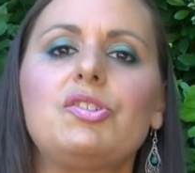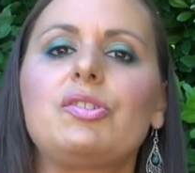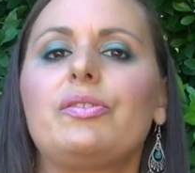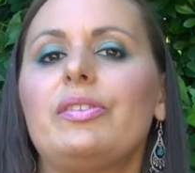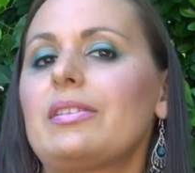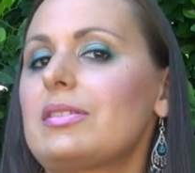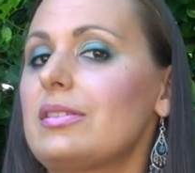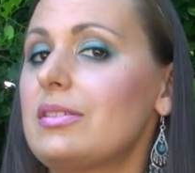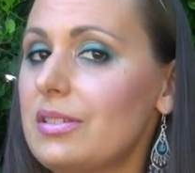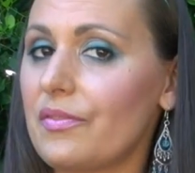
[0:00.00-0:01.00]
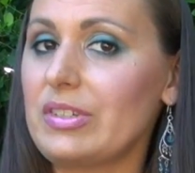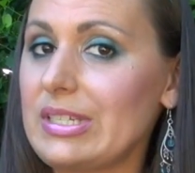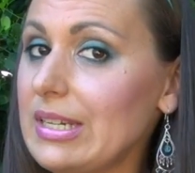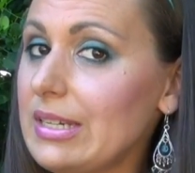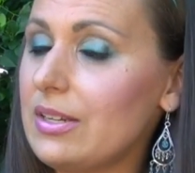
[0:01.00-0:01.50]

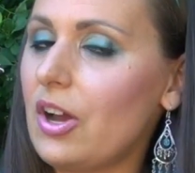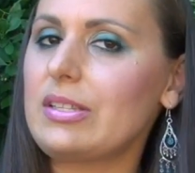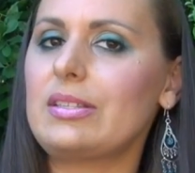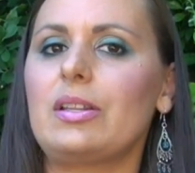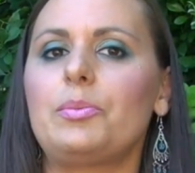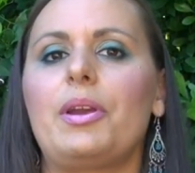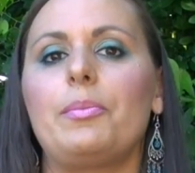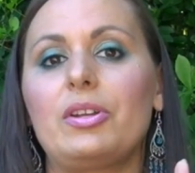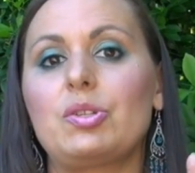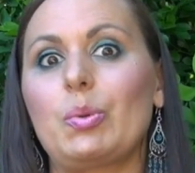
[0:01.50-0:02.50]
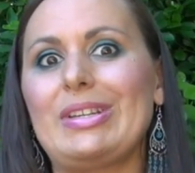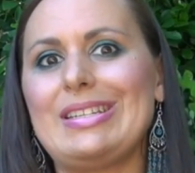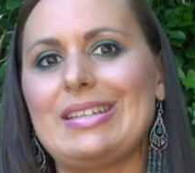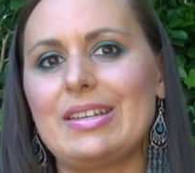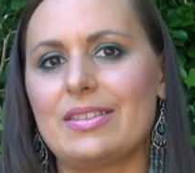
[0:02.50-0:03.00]
2017, I celebrate my
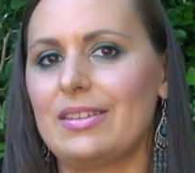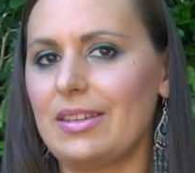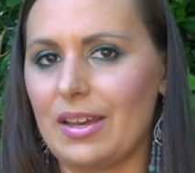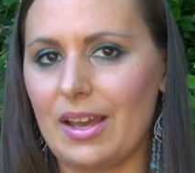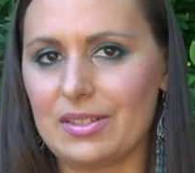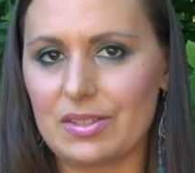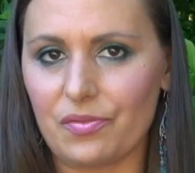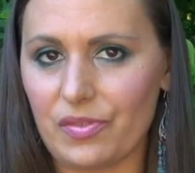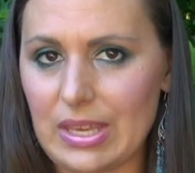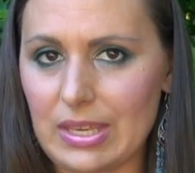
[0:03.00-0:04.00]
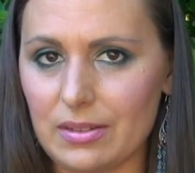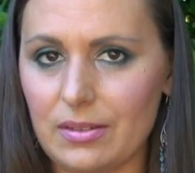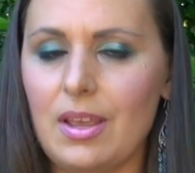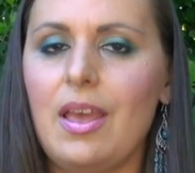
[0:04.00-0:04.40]
20th year as a vegan.